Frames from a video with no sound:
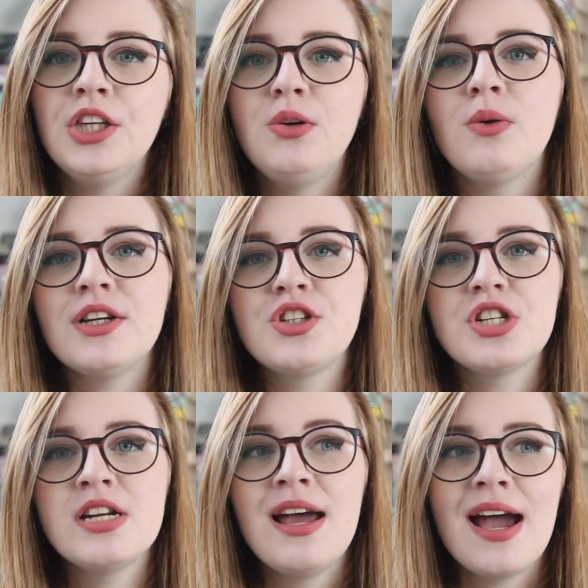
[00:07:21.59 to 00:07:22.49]
you
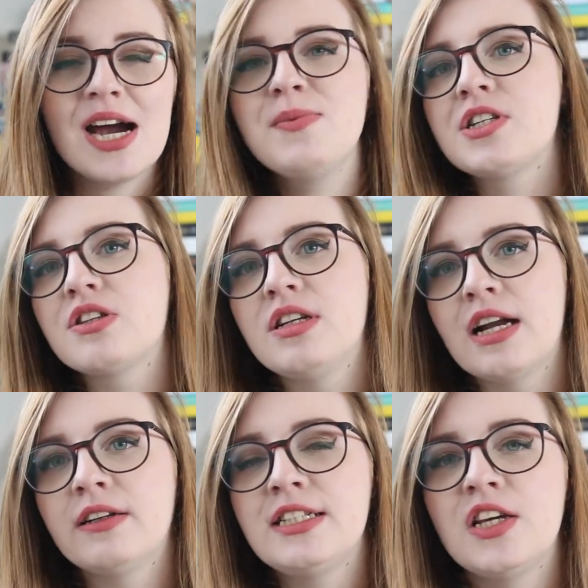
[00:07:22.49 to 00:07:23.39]
question how much the
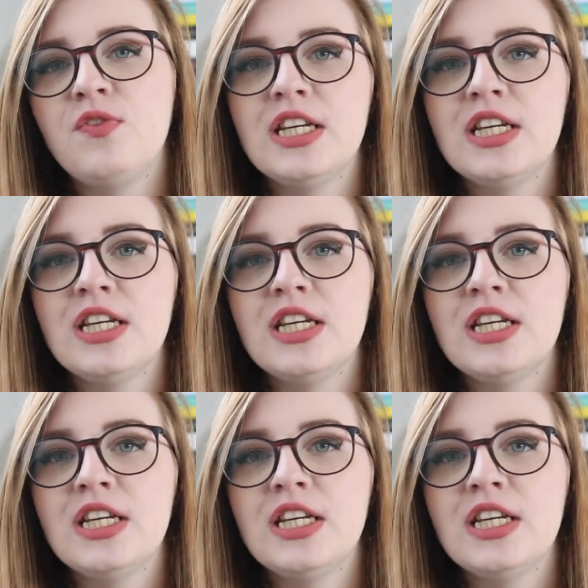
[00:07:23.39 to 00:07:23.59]
narrative